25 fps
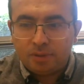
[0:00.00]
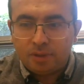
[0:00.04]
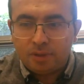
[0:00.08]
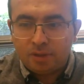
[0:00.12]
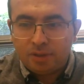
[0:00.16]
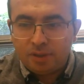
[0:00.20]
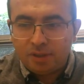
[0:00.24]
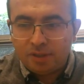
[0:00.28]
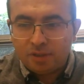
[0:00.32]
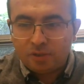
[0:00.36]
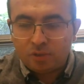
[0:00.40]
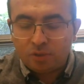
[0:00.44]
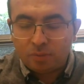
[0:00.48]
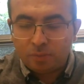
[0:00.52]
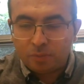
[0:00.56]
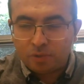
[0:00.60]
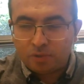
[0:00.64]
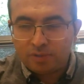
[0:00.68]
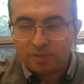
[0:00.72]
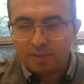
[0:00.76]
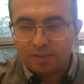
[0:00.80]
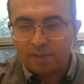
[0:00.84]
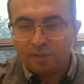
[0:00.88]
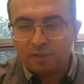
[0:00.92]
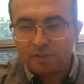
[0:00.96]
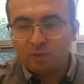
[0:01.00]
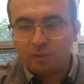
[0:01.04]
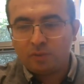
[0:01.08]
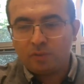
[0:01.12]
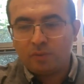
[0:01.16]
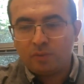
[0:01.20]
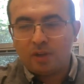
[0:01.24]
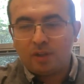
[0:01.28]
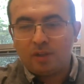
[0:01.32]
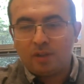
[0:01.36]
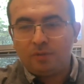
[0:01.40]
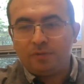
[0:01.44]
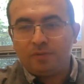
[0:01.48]
I think it's almost 3 to
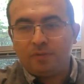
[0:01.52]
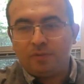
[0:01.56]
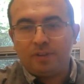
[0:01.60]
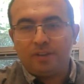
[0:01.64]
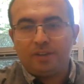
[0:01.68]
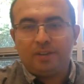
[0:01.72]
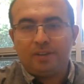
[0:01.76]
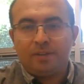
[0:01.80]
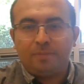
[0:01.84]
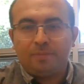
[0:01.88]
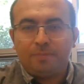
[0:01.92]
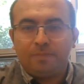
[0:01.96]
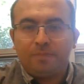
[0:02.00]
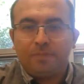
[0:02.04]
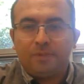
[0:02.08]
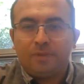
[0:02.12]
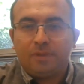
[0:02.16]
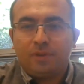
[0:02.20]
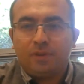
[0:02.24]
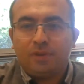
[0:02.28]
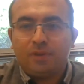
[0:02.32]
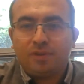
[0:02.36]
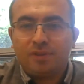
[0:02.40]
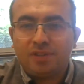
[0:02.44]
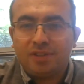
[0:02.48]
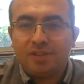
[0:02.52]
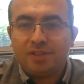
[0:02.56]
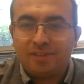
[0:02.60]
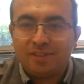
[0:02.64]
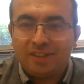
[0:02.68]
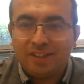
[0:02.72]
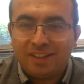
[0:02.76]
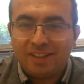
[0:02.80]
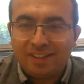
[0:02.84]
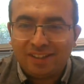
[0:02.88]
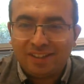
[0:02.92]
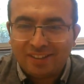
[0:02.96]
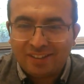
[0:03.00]
12. Um,
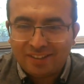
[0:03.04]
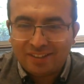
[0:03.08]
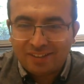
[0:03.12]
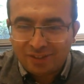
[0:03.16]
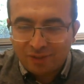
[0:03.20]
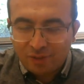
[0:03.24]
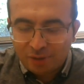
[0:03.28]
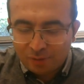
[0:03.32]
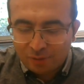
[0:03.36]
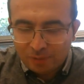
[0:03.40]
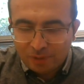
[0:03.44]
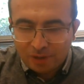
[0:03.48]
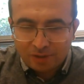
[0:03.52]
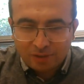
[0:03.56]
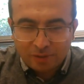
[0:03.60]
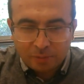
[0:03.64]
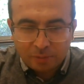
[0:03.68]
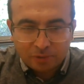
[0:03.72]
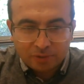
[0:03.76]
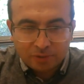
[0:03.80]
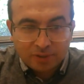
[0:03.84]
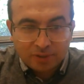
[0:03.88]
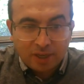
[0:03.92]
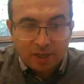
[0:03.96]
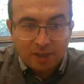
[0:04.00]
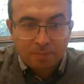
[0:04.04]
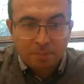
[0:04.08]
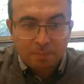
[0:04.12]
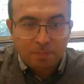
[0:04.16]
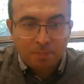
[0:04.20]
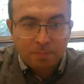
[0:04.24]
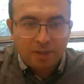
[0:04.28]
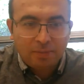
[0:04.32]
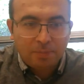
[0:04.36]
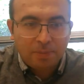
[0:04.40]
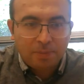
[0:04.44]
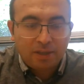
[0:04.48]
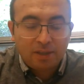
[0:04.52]
considering uh, your valuable time,
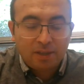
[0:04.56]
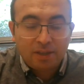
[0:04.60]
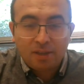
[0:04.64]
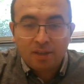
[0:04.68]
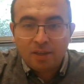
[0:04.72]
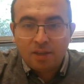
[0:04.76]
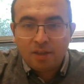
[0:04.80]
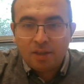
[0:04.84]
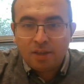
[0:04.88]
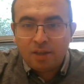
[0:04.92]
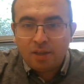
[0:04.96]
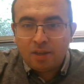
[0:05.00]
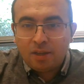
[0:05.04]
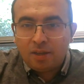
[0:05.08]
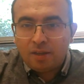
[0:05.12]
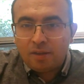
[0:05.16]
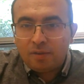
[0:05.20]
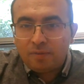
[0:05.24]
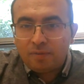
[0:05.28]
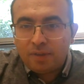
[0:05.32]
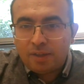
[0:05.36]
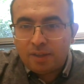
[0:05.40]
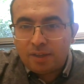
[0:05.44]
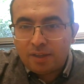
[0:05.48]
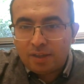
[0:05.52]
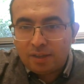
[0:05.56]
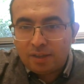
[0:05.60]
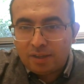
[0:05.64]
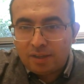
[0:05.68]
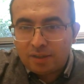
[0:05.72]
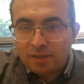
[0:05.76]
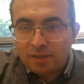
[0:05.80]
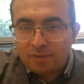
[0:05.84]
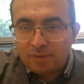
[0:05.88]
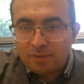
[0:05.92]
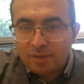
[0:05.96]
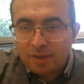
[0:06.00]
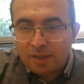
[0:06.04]
maybe we can
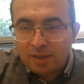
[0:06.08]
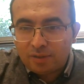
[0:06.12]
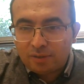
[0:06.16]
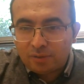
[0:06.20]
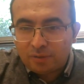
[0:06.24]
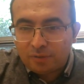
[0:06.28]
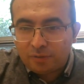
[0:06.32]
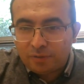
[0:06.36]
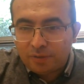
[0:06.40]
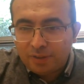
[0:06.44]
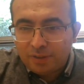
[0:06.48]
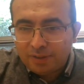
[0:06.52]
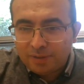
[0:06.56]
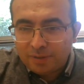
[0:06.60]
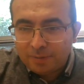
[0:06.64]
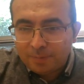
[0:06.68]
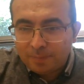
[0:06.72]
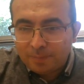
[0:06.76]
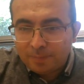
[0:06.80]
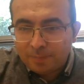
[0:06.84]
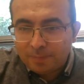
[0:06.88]
get to the end of it.